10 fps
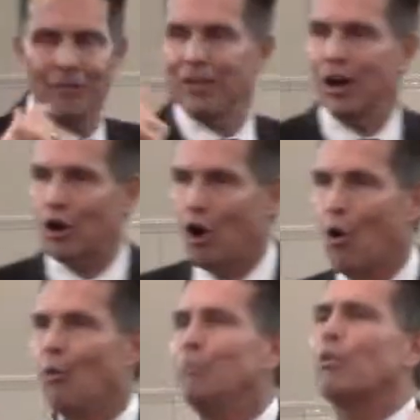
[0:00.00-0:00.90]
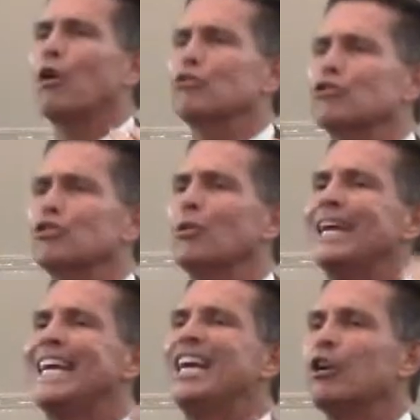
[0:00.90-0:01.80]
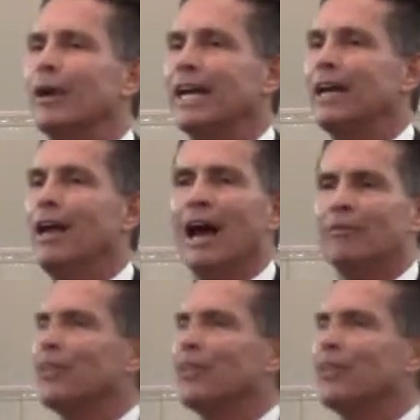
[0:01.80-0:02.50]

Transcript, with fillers: their own personal hearing of the